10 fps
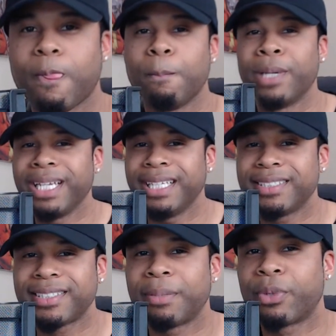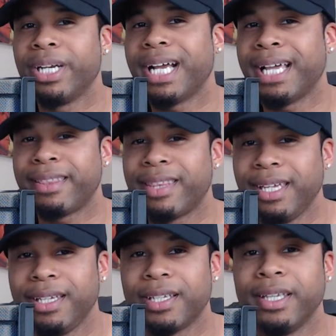But in summary, I
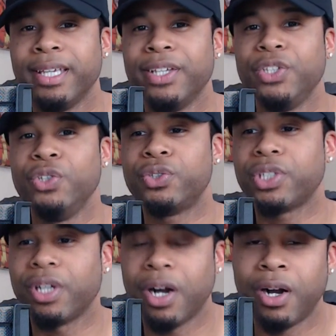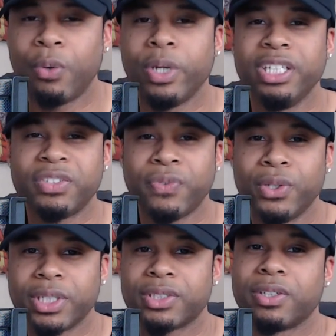think you should always
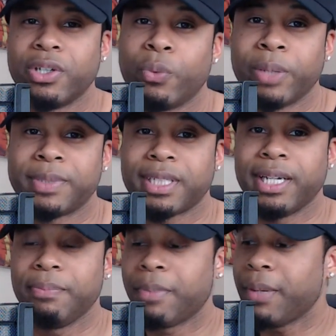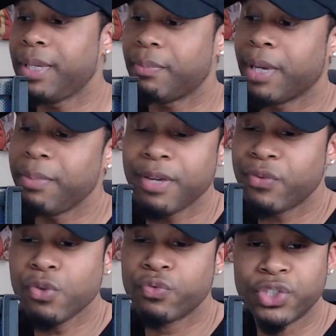focus on your website. Maybe if
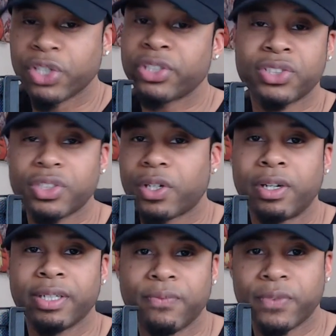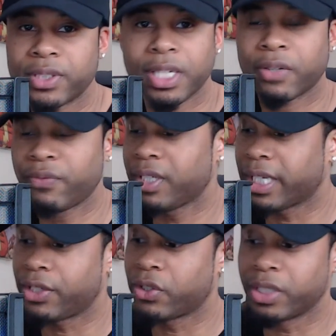you've just started photography,
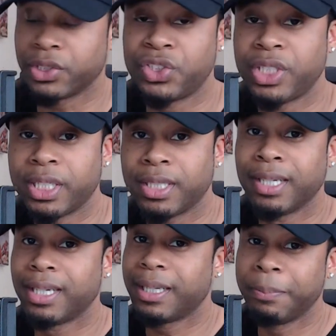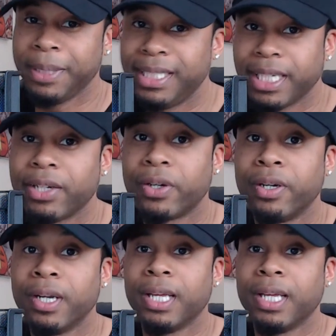like you're legit a beginner,